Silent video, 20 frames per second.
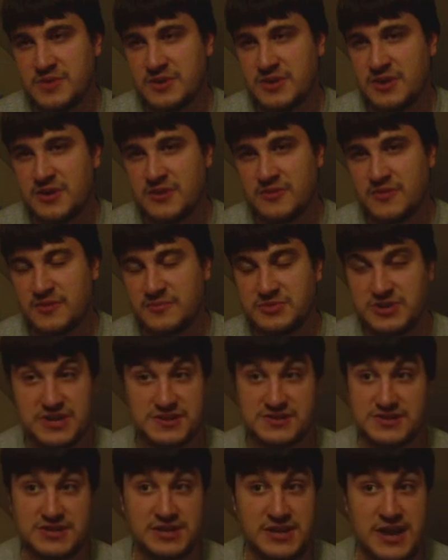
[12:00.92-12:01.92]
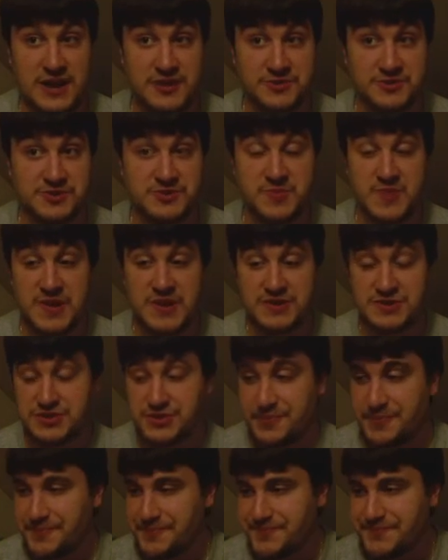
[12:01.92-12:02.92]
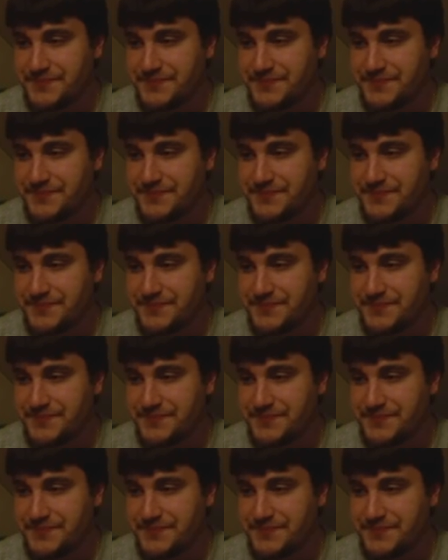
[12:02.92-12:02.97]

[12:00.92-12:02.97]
You know, Jason in outer space.